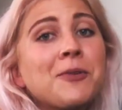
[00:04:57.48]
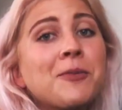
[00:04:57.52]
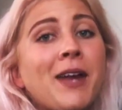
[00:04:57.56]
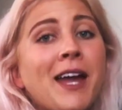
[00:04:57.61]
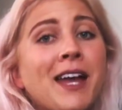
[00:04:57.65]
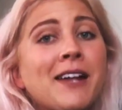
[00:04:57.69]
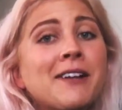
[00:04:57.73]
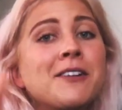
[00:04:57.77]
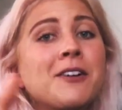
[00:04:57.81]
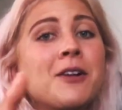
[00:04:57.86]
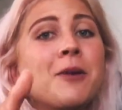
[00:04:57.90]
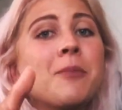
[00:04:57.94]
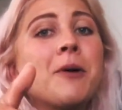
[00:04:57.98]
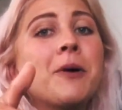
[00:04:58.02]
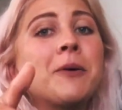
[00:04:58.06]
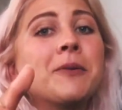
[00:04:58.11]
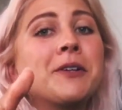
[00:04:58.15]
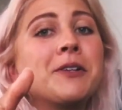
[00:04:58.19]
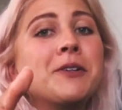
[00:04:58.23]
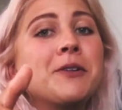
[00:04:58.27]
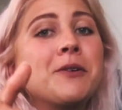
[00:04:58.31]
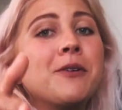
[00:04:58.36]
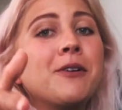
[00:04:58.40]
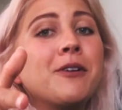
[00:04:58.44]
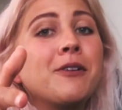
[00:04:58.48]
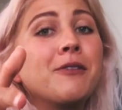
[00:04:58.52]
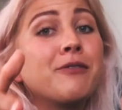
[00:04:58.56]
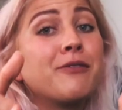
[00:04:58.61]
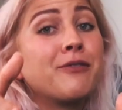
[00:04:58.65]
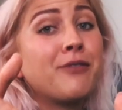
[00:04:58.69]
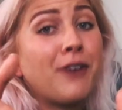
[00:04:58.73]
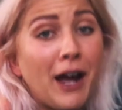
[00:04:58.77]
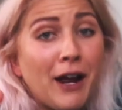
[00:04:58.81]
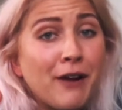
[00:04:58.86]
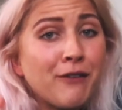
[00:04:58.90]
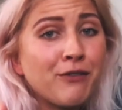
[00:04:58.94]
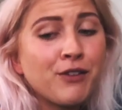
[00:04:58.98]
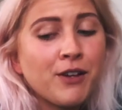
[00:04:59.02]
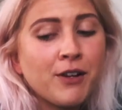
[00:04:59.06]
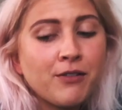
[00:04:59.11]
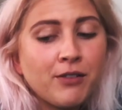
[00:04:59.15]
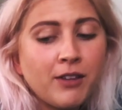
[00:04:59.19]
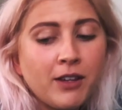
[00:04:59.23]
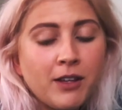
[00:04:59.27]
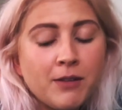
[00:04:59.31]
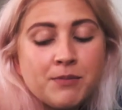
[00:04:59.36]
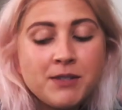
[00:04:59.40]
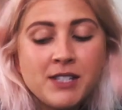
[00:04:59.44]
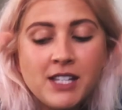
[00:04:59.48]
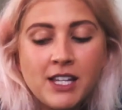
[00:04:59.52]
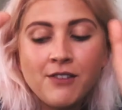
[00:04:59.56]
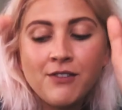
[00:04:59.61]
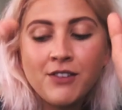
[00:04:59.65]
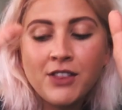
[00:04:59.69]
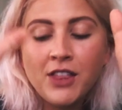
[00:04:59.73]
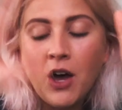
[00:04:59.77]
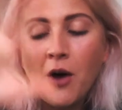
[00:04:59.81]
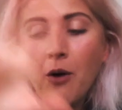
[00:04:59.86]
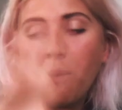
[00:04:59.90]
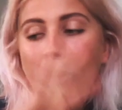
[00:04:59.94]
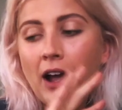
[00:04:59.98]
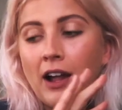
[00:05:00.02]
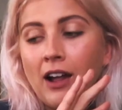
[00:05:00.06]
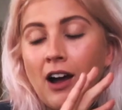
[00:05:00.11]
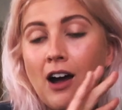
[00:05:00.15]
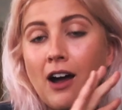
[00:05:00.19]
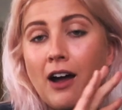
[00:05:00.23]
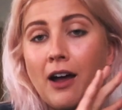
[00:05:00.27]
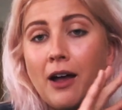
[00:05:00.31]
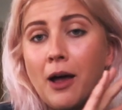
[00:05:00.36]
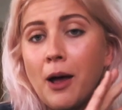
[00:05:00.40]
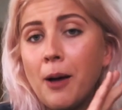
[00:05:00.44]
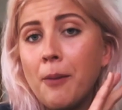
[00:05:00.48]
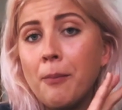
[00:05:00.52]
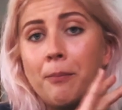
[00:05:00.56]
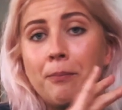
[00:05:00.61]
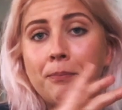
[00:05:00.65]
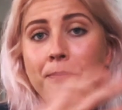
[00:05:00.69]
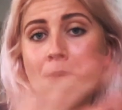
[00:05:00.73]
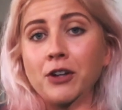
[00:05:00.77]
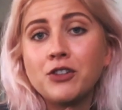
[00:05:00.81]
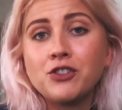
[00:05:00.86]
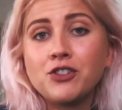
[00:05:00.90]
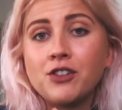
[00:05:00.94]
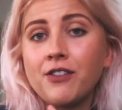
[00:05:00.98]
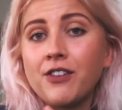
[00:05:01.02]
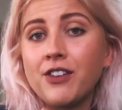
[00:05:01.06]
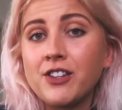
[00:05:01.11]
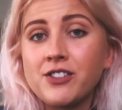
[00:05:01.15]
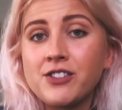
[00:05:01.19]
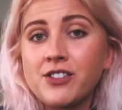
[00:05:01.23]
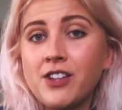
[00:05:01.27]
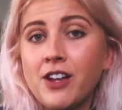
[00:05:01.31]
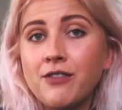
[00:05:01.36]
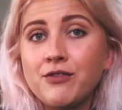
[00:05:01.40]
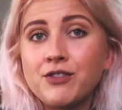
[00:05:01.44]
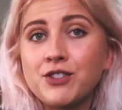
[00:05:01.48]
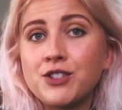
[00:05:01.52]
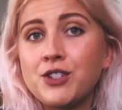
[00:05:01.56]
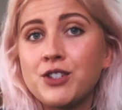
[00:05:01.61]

we ended up only doing five thrift flips, even though I got a bunch of other stuff